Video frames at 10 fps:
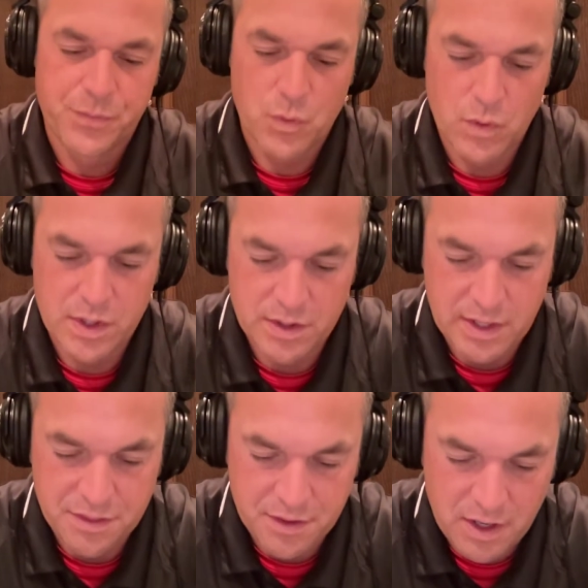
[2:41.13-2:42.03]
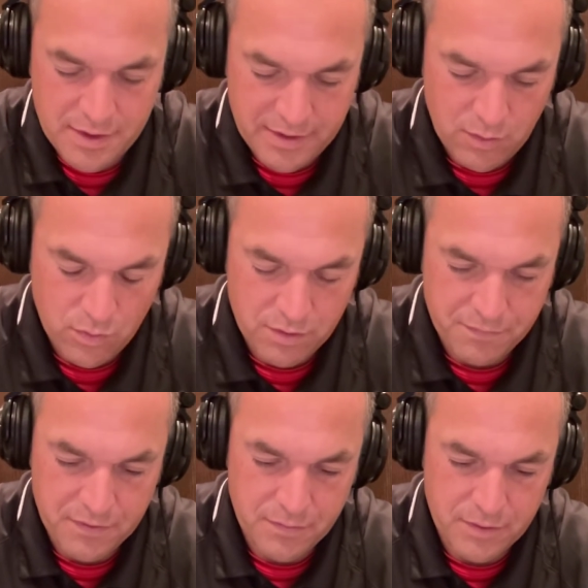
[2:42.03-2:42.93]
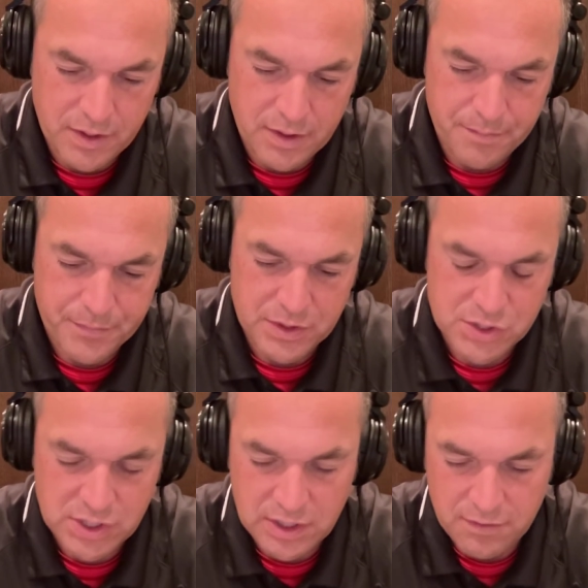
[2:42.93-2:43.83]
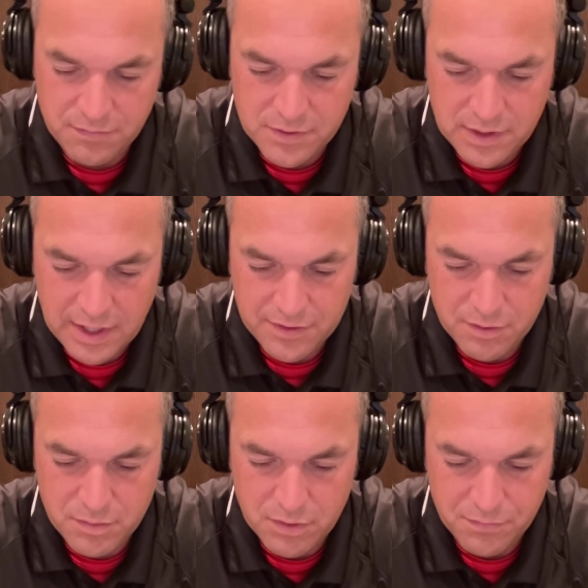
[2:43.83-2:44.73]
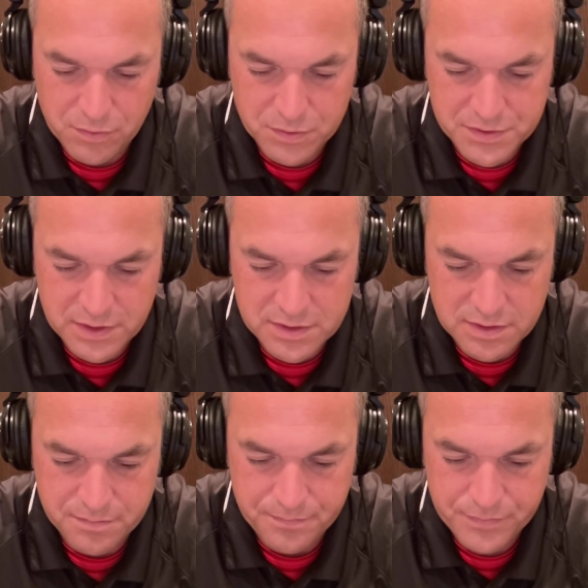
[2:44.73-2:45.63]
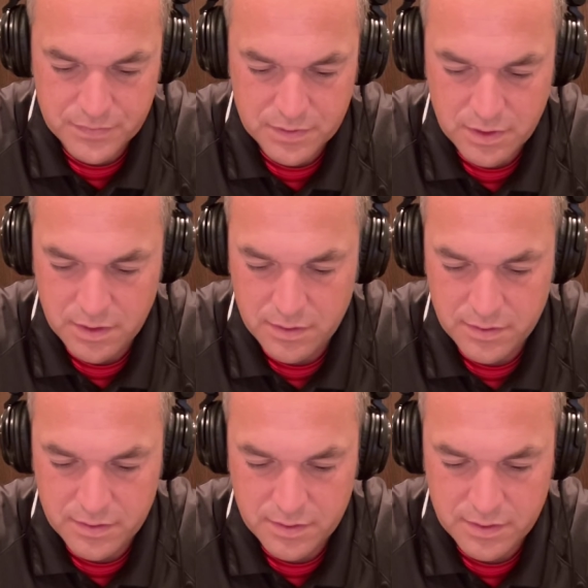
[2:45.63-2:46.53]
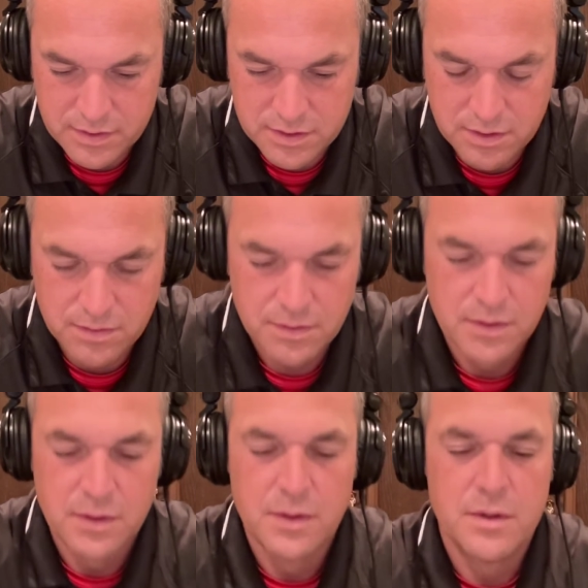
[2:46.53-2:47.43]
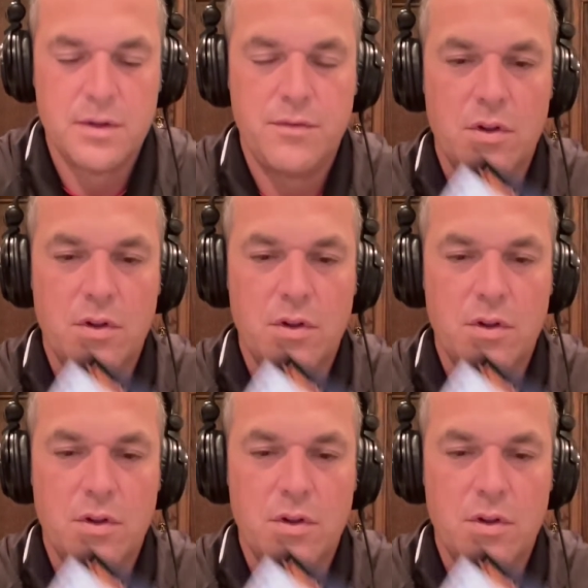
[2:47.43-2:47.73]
what they thought they would have achieved had there been a full season. So if you